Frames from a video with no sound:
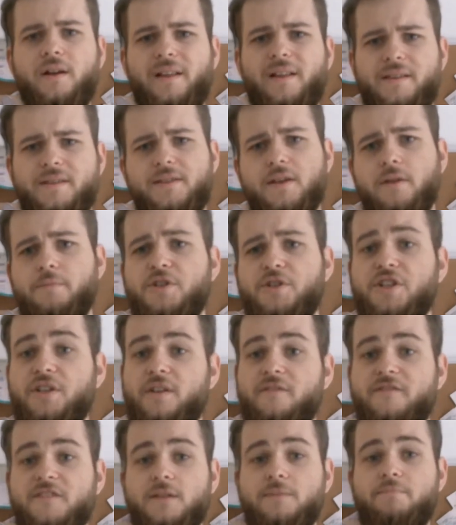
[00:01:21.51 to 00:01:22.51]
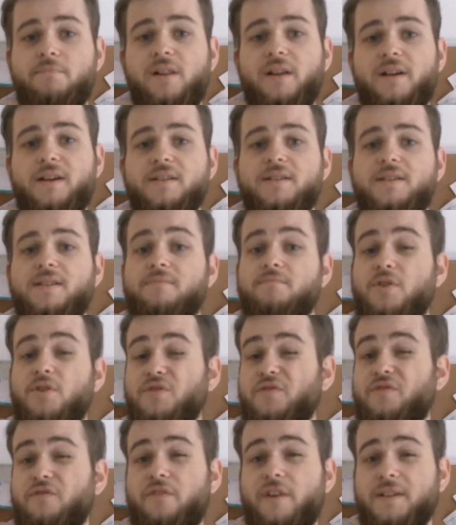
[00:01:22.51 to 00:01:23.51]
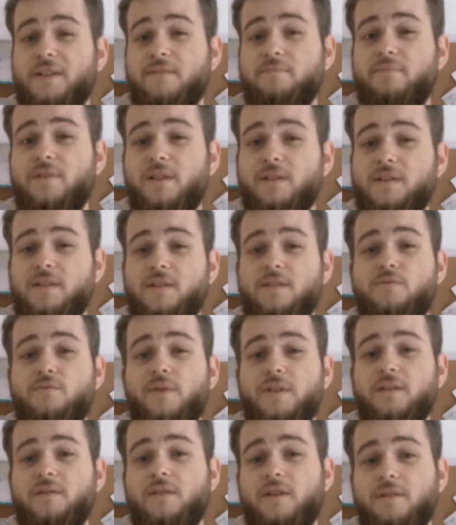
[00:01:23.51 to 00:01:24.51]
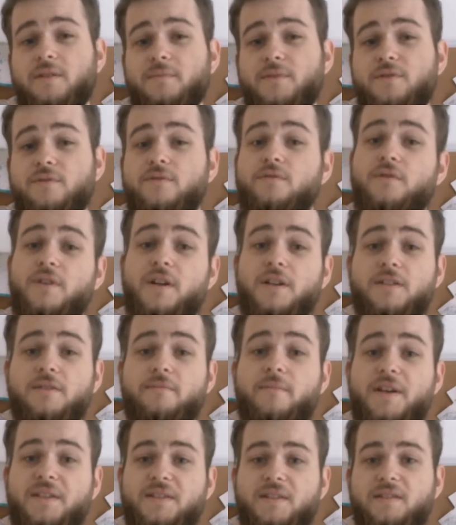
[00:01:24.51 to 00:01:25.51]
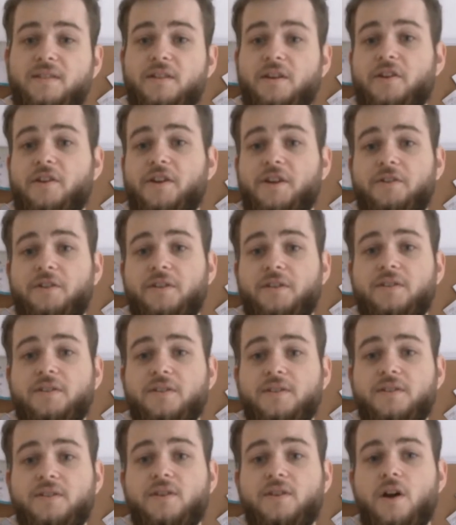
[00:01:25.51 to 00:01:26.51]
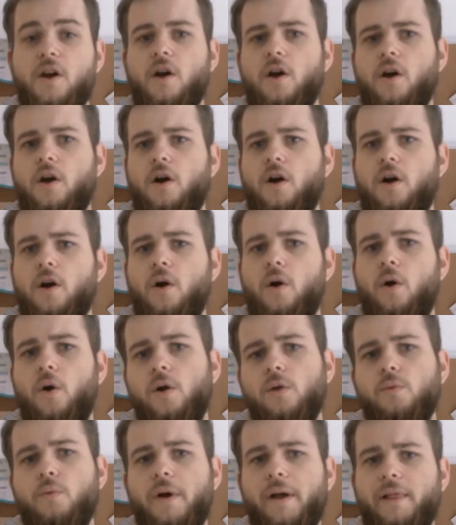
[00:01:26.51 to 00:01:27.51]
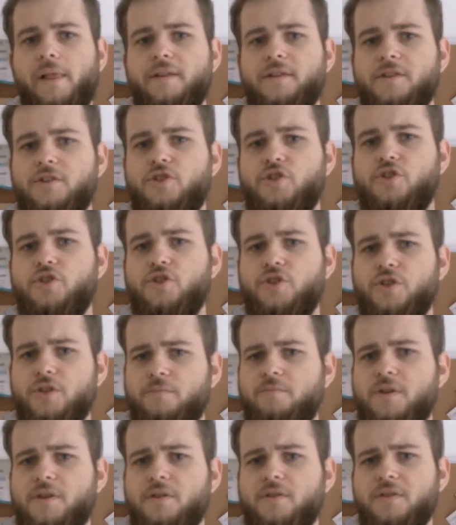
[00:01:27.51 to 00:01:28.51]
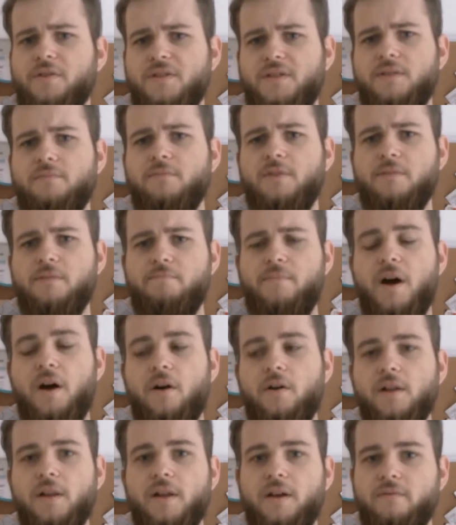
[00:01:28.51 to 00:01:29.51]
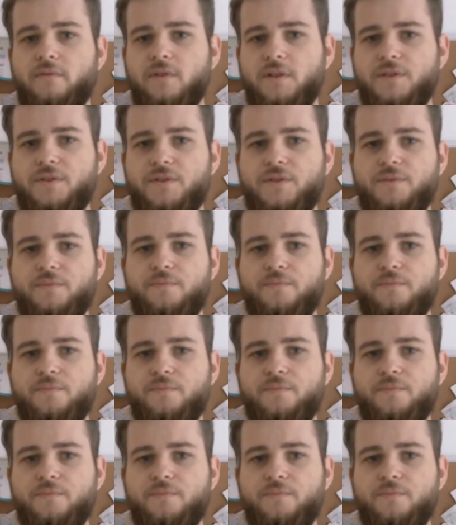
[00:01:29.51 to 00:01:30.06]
This option gives the players the most flexibility when it comes to customizing their characters, all while they should be on similar power levels.